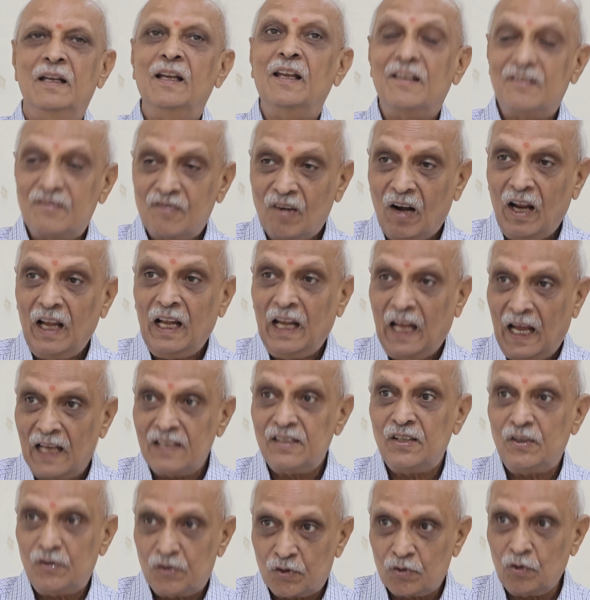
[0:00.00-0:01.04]
Israel
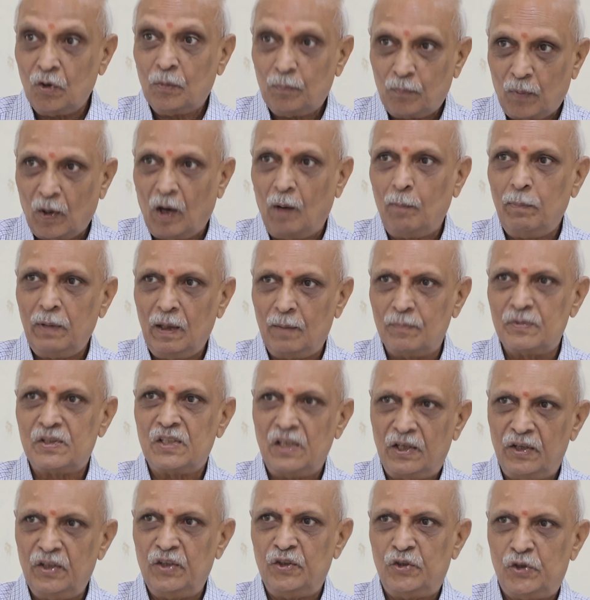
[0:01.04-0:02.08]
has its own problems
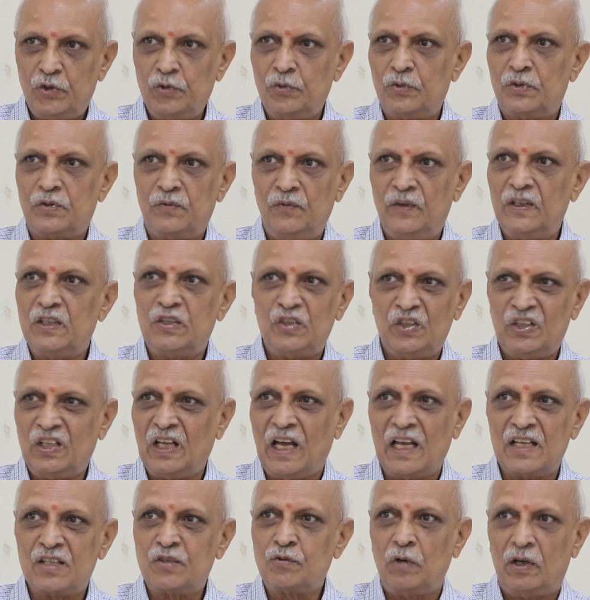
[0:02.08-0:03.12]
and issues which it
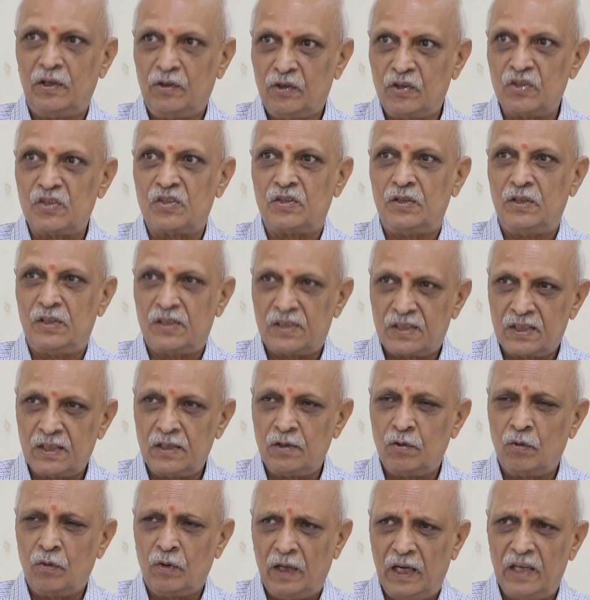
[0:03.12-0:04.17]
has to address, its
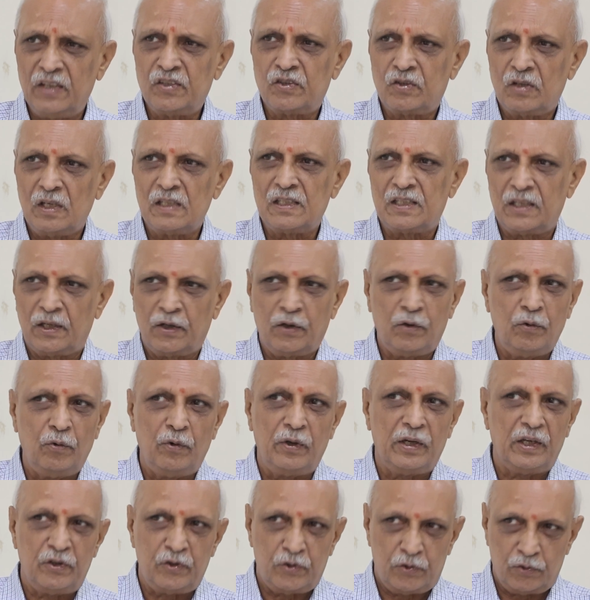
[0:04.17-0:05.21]
own national
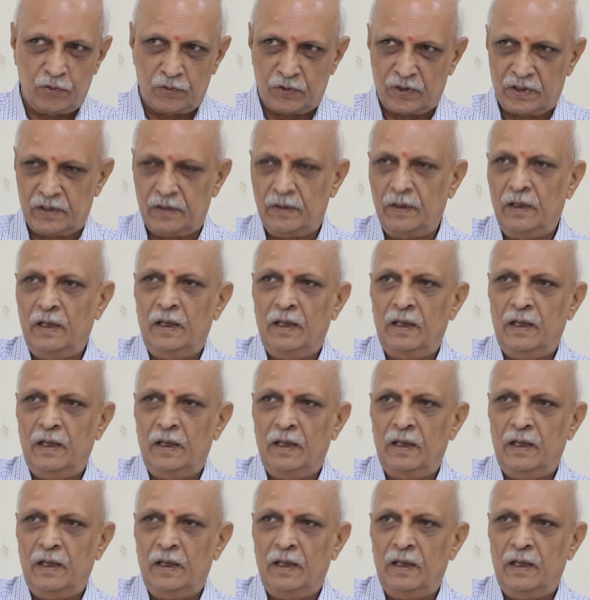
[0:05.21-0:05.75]
security issues.